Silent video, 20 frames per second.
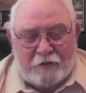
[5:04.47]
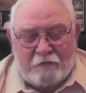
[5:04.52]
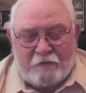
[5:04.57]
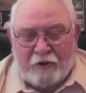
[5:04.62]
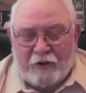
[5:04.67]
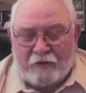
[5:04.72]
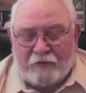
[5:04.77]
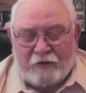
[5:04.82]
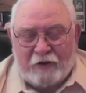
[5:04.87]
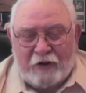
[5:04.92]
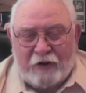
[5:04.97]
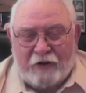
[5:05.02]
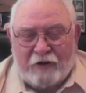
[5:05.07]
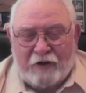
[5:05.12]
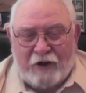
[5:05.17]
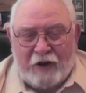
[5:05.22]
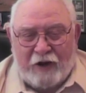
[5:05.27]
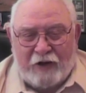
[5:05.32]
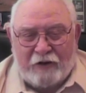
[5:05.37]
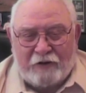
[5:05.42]
the boat.
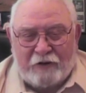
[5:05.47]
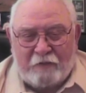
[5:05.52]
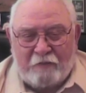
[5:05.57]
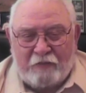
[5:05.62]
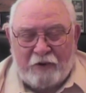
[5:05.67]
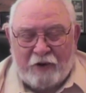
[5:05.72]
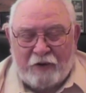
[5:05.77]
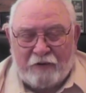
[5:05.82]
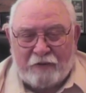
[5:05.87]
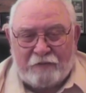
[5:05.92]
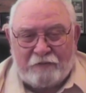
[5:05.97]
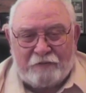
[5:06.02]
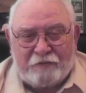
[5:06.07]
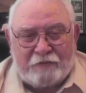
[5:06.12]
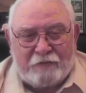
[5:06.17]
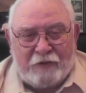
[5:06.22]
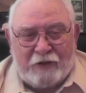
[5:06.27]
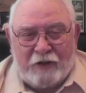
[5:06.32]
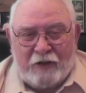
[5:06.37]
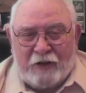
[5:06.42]
Here I had the boat
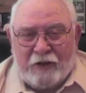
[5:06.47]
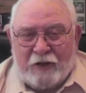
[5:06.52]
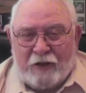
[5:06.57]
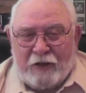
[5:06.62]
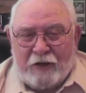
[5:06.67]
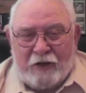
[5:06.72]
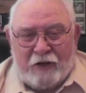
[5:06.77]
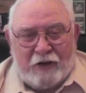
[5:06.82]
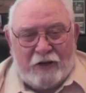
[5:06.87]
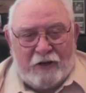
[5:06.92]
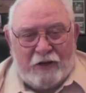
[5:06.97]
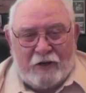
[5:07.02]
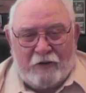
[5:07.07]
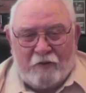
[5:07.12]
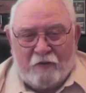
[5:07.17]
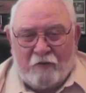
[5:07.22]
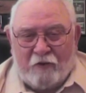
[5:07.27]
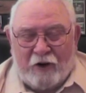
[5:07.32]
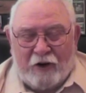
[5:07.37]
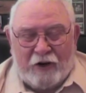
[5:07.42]

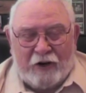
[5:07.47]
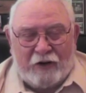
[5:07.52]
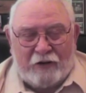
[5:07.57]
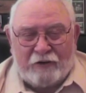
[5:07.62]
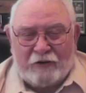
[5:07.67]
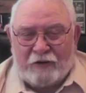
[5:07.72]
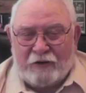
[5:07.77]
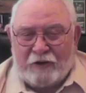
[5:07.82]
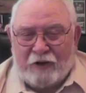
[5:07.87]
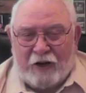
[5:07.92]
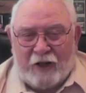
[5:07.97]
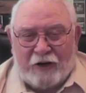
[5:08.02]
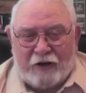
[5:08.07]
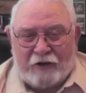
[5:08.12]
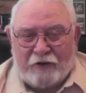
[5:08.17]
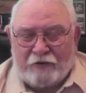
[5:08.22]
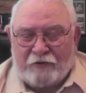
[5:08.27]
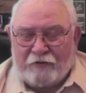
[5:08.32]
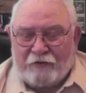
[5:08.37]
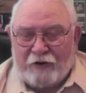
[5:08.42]
running
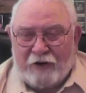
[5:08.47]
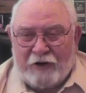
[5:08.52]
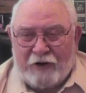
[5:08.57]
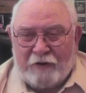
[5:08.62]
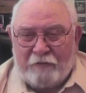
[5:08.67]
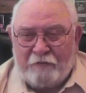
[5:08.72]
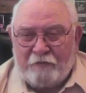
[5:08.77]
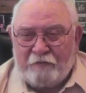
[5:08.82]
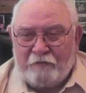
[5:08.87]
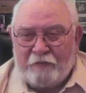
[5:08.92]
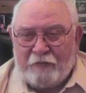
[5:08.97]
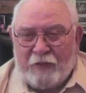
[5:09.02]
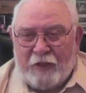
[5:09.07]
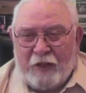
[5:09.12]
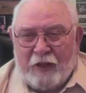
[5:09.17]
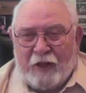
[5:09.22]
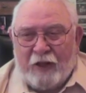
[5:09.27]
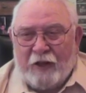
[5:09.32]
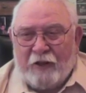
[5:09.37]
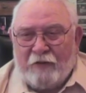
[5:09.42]
like a dream.
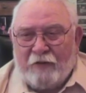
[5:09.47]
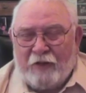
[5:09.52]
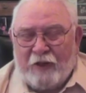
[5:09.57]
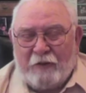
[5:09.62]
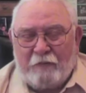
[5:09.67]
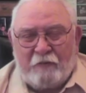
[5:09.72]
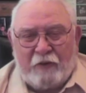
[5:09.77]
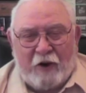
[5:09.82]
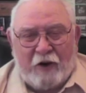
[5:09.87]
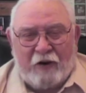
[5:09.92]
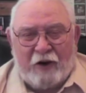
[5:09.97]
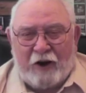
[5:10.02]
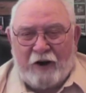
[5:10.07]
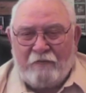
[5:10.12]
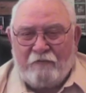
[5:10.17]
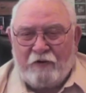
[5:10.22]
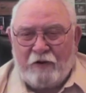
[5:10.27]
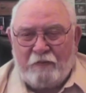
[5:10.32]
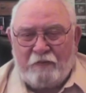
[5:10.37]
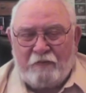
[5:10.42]
They bought
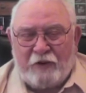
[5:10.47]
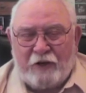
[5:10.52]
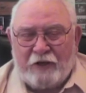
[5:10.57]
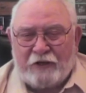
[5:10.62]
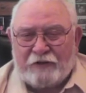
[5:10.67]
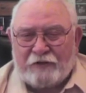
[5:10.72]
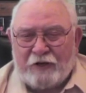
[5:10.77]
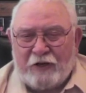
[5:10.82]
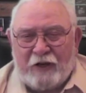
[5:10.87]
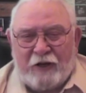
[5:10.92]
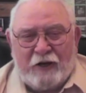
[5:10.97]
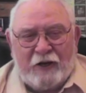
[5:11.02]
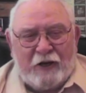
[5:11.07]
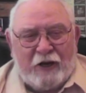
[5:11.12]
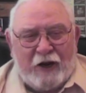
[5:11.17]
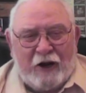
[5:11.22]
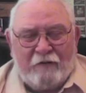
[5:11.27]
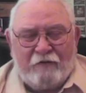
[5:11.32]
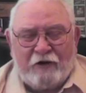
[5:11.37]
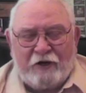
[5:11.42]
every piece.
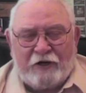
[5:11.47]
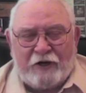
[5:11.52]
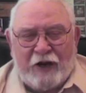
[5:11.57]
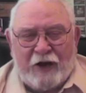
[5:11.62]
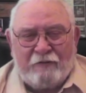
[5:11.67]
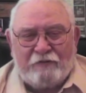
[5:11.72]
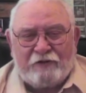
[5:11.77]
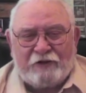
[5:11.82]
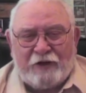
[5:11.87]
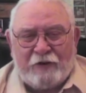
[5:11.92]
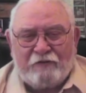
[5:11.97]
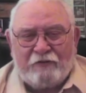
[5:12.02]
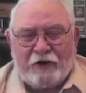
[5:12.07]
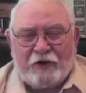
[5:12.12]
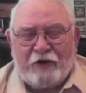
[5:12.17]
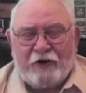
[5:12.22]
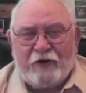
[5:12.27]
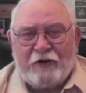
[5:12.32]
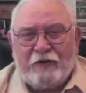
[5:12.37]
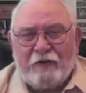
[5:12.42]
Every time
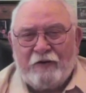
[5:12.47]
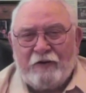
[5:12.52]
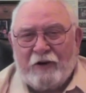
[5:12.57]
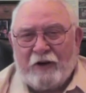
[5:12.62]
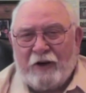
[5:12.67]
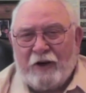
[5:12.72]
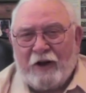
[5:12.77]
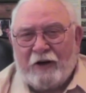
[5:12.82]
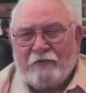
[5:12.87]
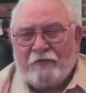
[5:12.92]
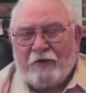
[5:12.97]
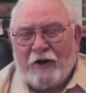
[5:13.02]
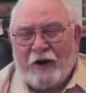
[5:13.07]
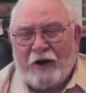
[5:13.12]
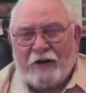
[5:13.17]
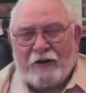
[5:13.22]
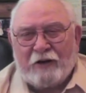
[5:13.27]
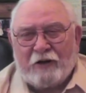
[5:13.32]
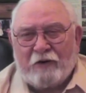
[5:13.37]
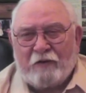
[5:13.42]
something new
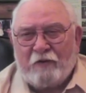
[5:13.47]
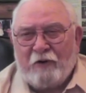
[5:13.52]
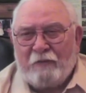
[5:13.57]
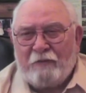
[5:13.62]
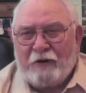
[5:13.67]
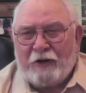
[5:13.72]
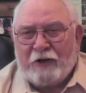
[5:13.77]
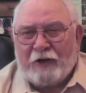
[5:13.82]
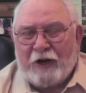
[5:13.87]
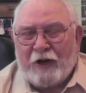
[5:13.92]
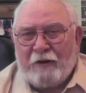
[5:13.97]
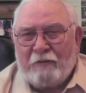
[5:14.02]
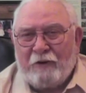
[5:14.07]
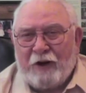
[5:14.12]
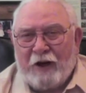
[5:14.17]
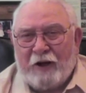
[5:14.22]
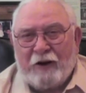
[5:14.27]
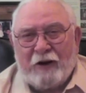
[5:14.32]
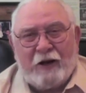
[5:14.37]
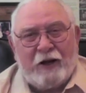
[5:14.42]
electronic equipment came
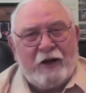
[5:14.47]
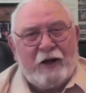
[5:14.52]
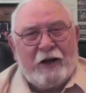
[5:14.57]
out,